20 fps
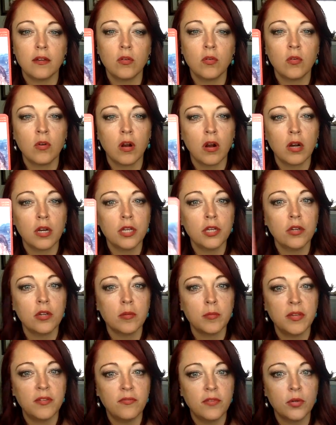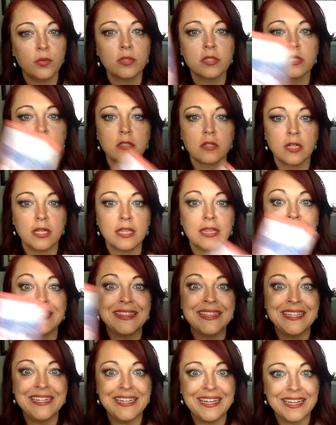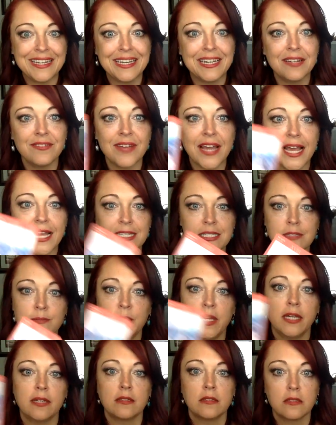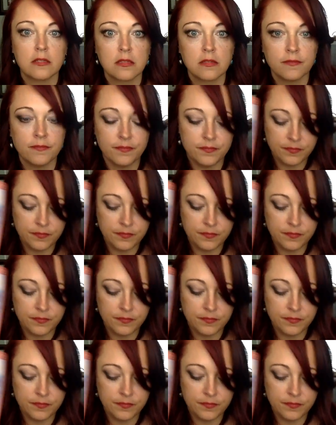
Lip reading: Or are you going to be focused on the negative aspects?